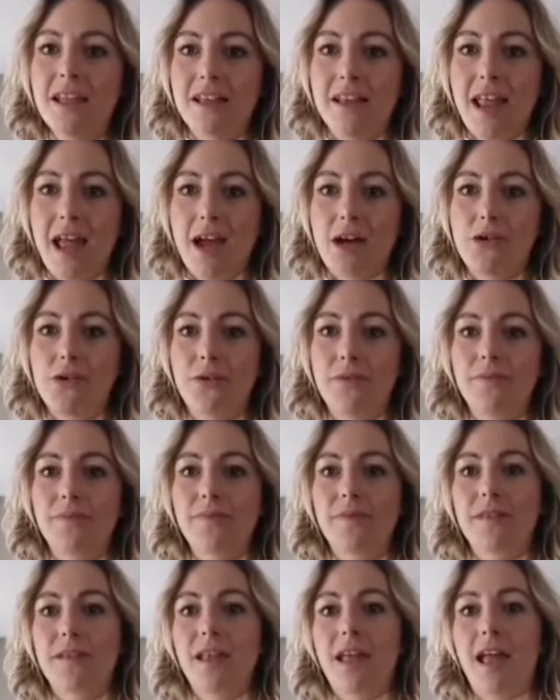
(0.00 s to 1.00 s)
Now,
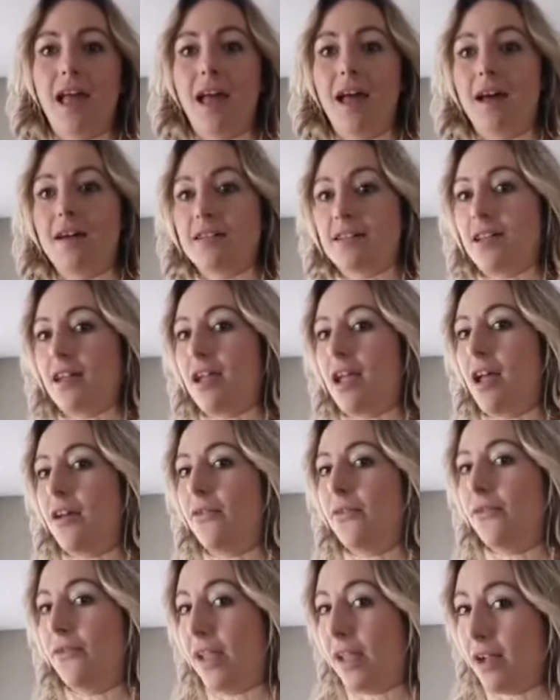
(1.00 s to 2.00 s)
as
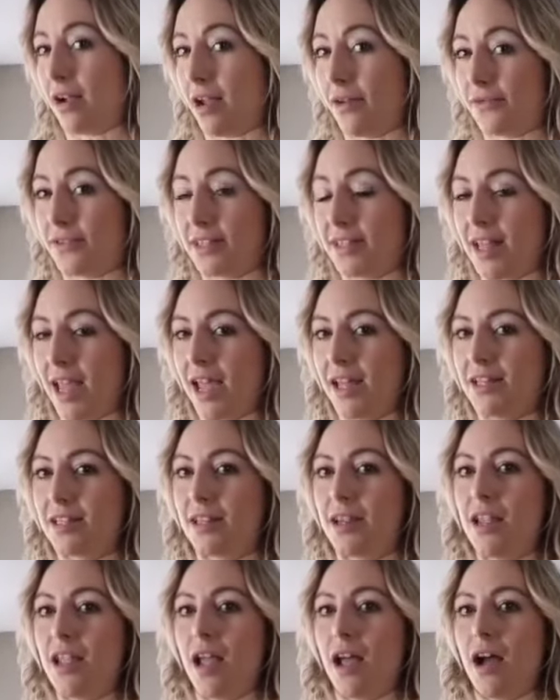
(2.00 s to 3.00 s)
think I've said,
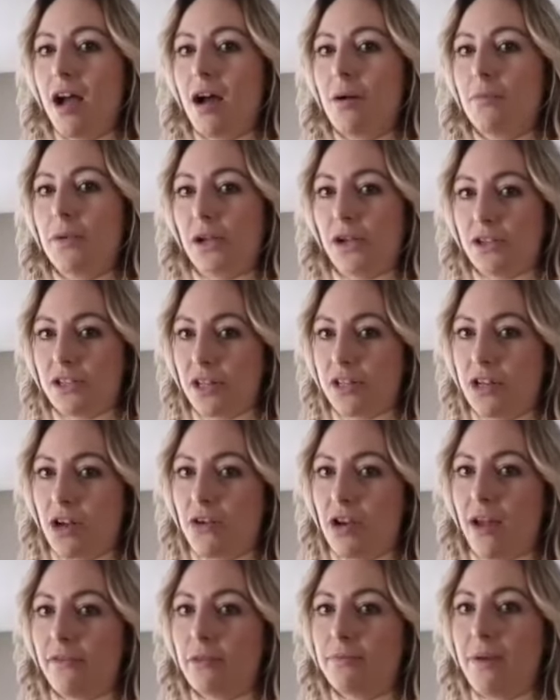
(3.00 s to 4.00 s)
because I
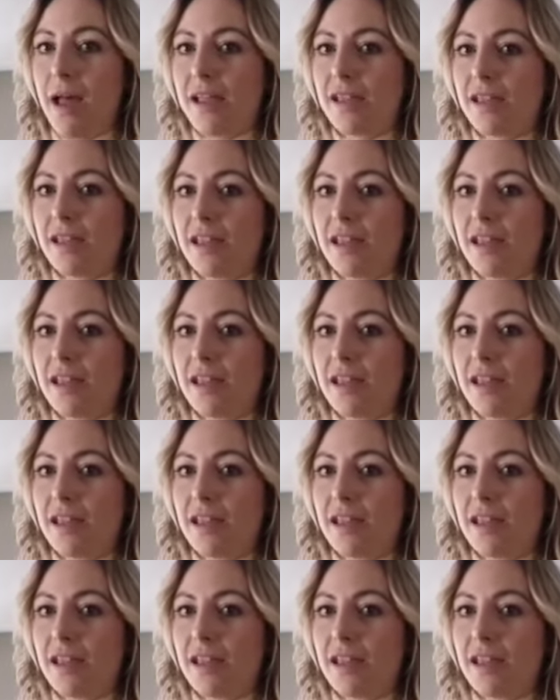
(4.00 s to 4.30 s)
don't have a bank